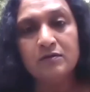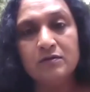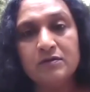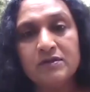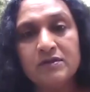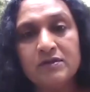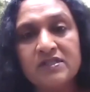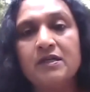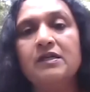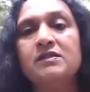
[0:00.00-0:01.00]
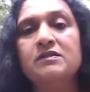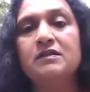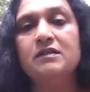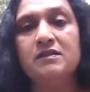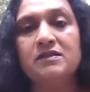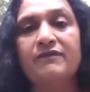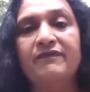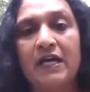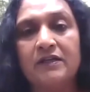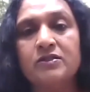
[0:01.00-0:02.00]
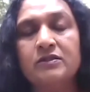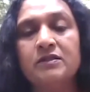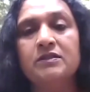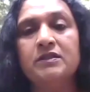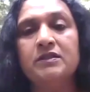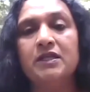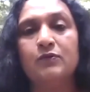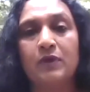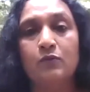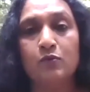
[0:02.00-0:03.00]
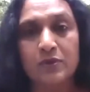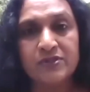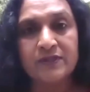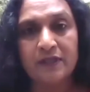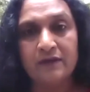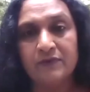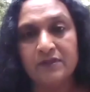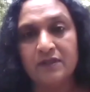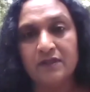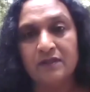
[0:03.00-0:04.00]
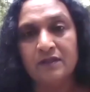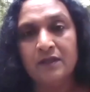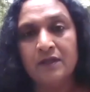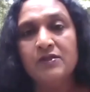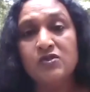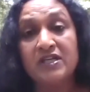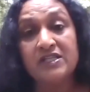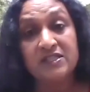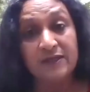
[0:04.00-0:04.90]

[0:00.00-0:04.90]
stress is a factor that will worsen everything stress mm-hmm.